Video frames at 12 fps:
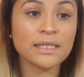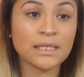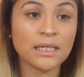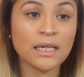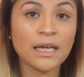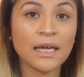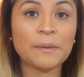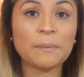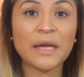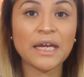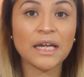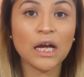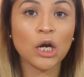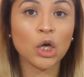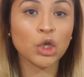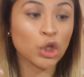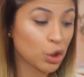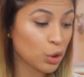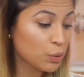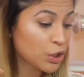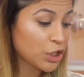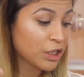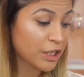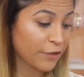see it made a
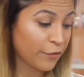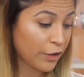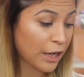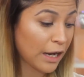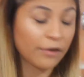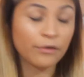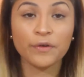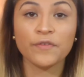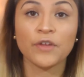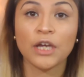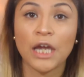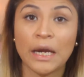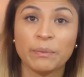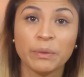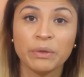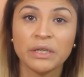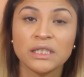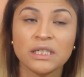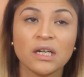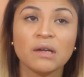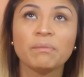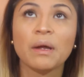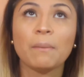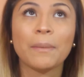huge difference. I don't know if the camera picked it
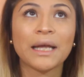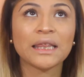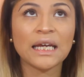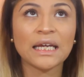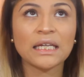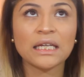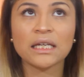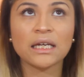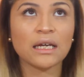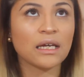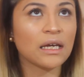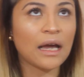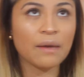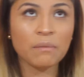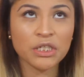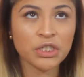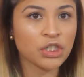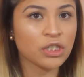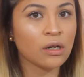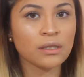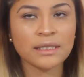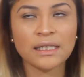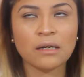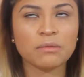up. My lighting, I mentioned on
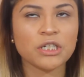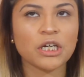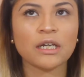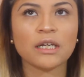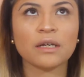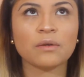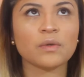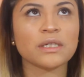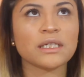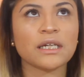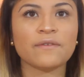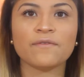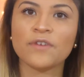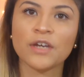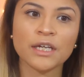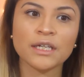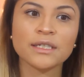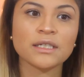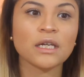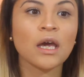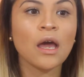Snapchat, it was getting fixed.